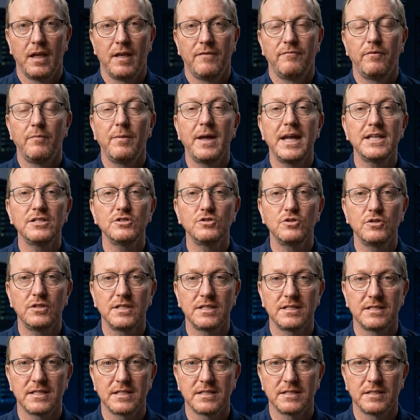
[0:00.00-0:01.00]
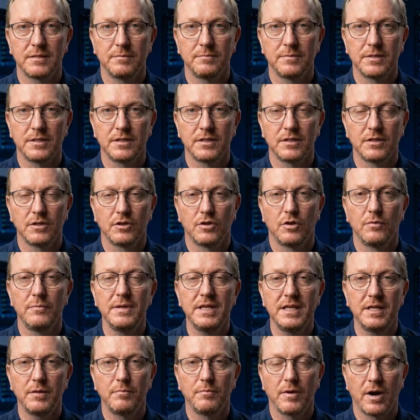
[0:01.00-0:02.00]
If you manage Linux systems, your
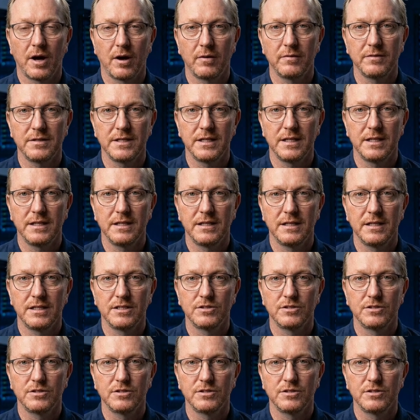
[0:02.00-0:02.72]
immediate priority